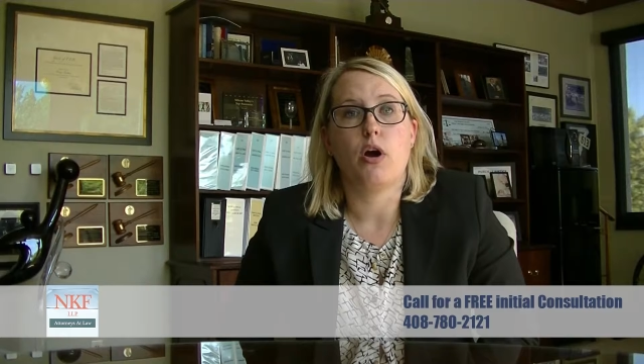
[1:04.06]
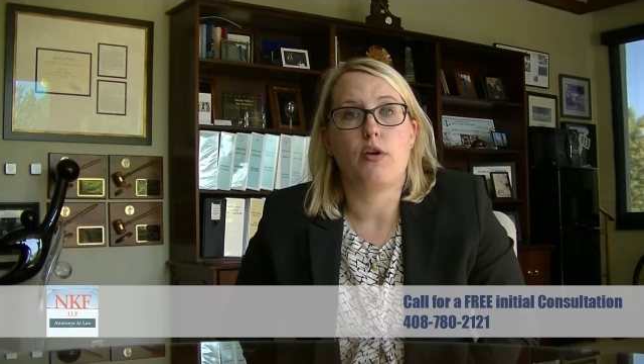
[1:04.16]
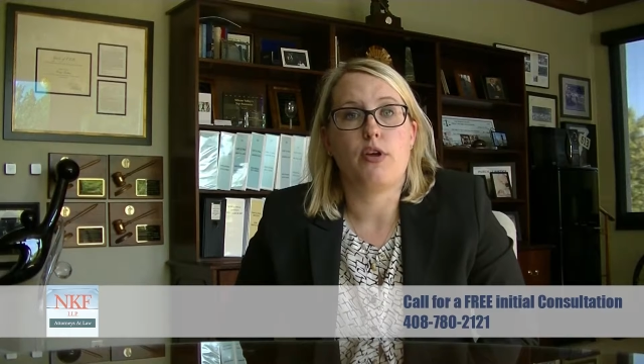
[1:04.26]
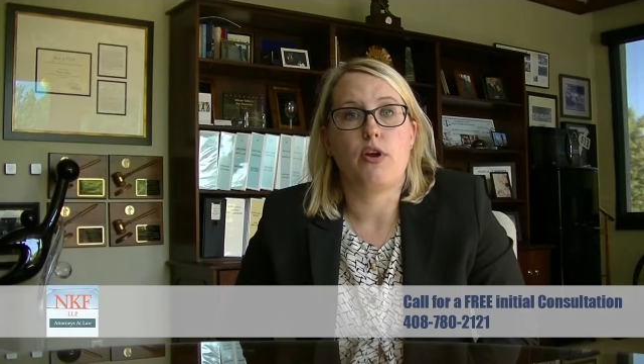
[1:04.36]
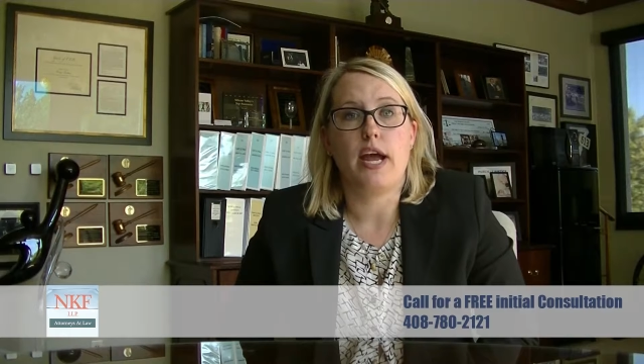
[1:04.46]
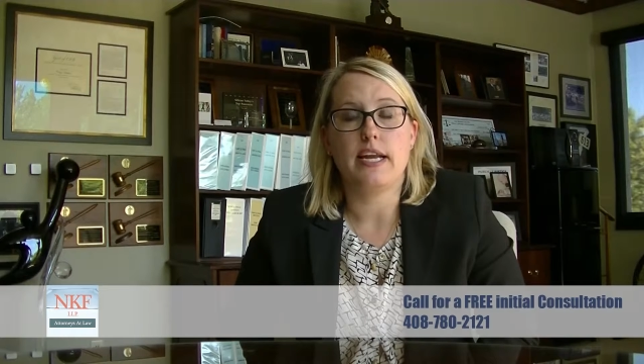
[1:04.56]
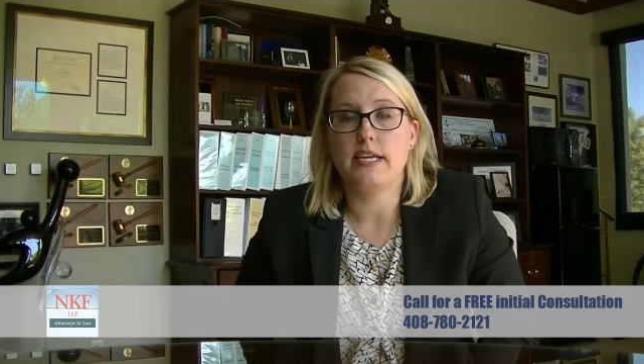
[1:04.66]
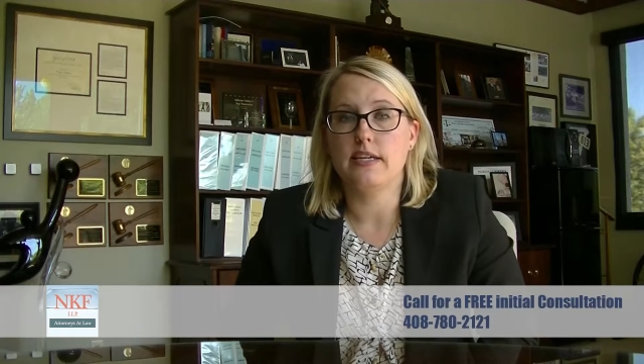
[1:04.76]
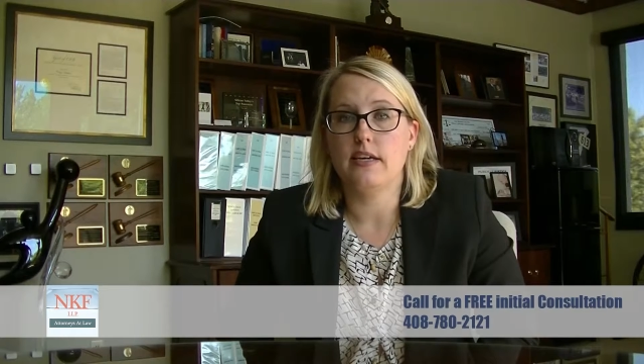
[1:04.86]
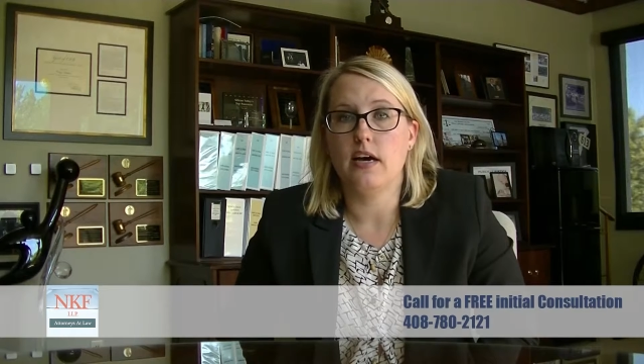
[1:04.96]
Are there
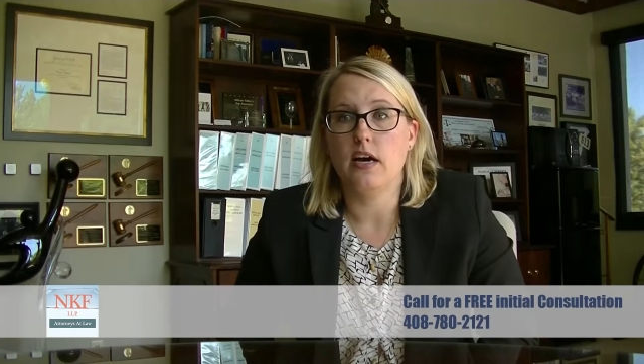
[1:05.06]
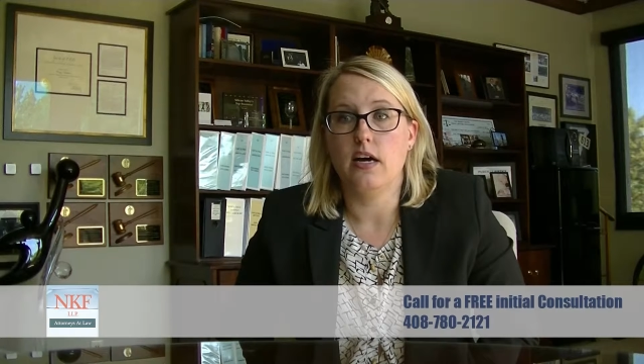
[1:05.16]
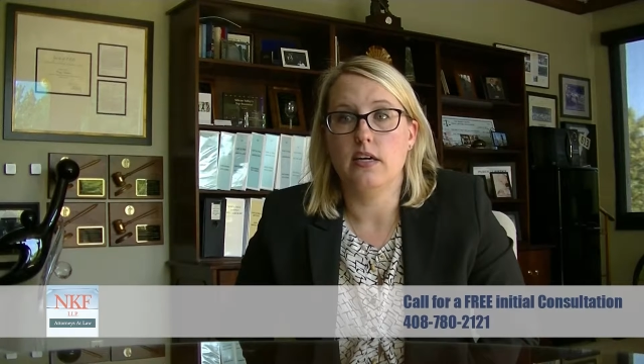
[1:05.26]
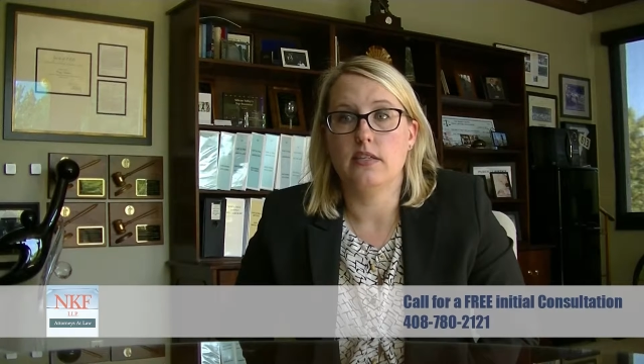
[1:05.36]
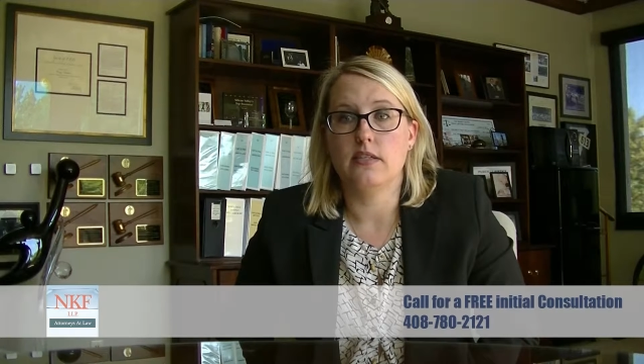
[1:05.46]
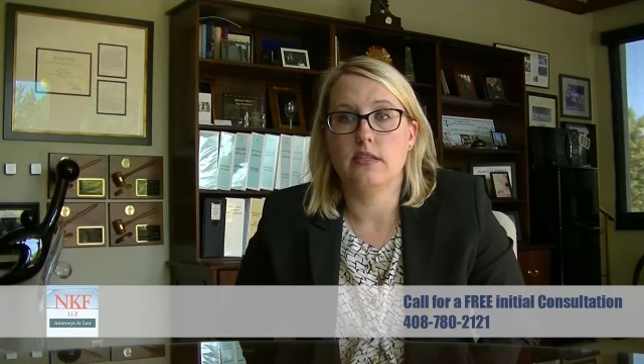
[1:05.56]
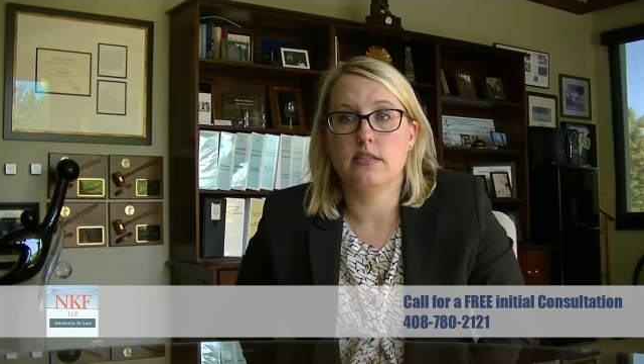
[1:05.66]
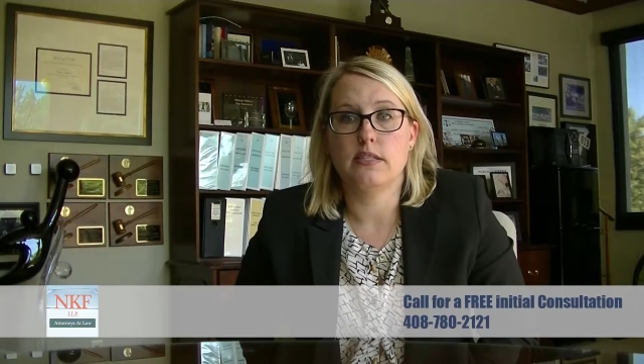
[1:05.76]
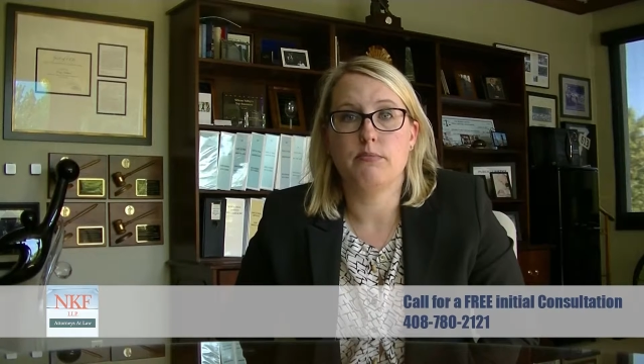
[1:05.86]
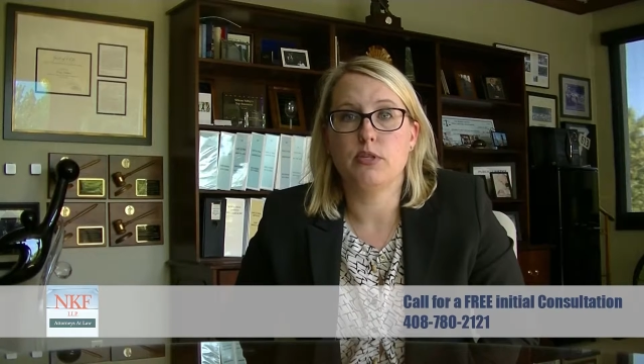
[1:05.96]
any
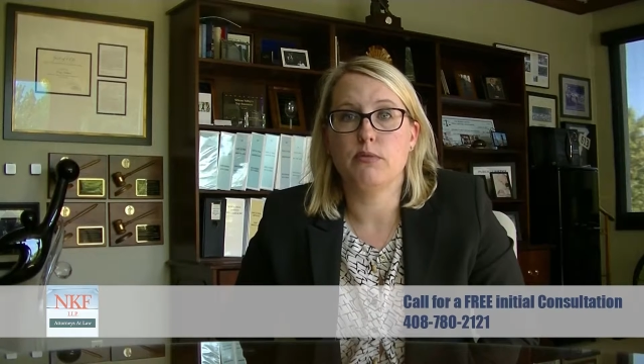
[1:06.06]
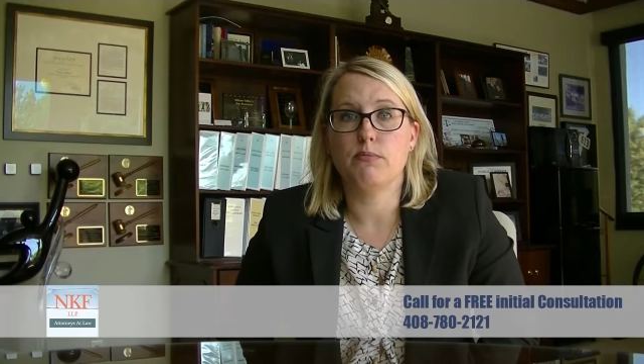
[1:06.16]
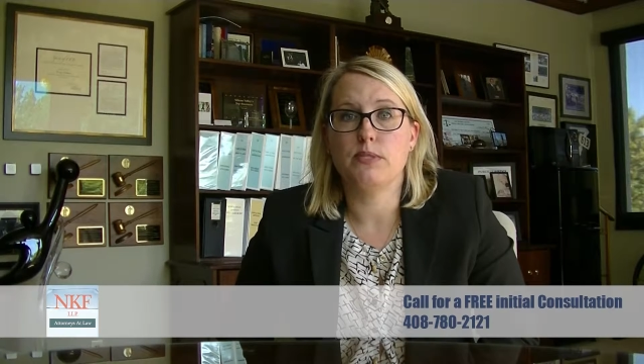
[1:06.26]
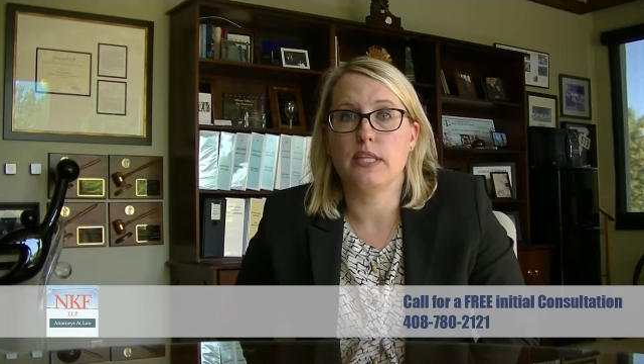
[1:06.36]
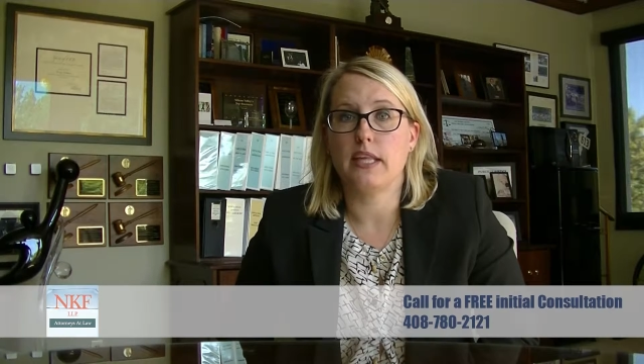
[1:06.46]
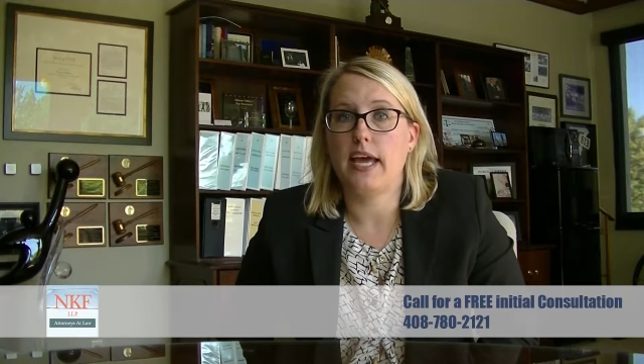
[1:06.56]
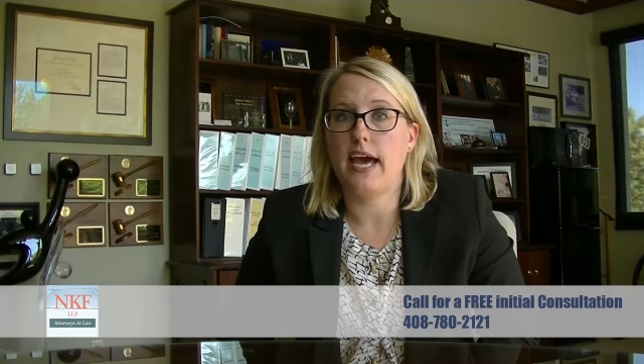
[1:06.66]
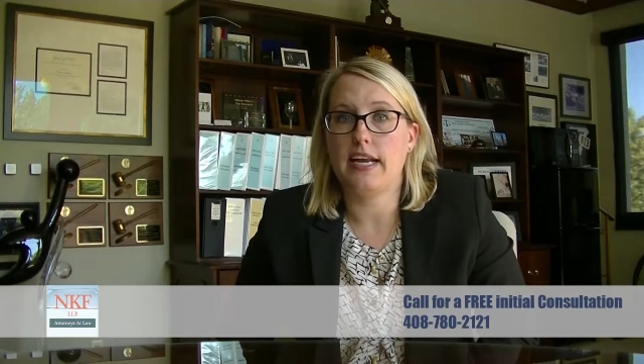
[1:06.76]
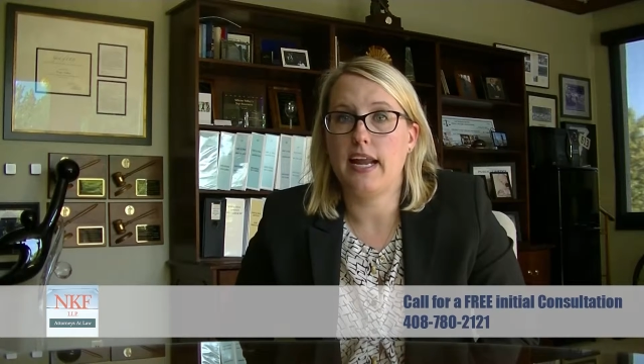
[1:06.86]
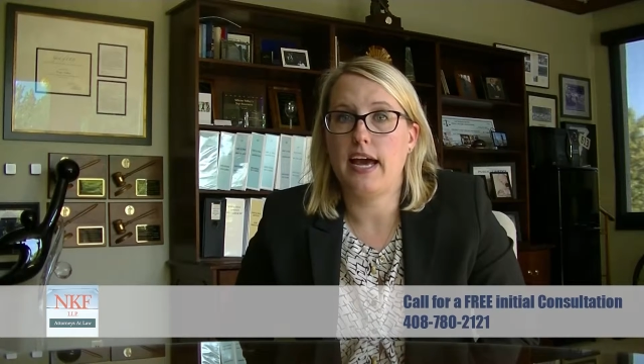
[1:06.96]
symptoms that they
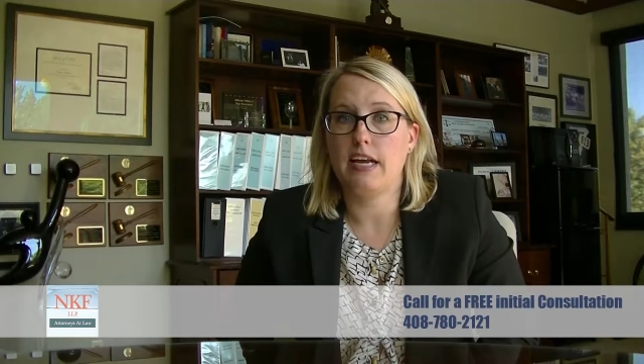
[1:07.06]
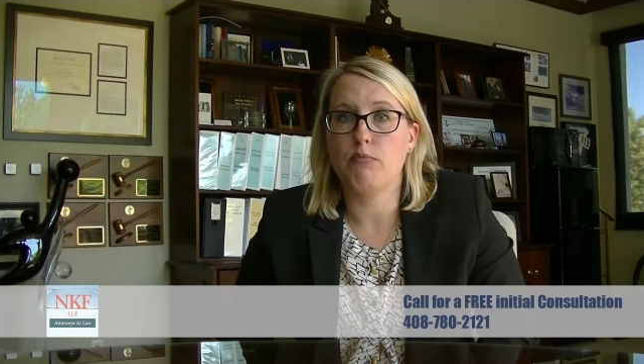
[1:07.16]
hadn't had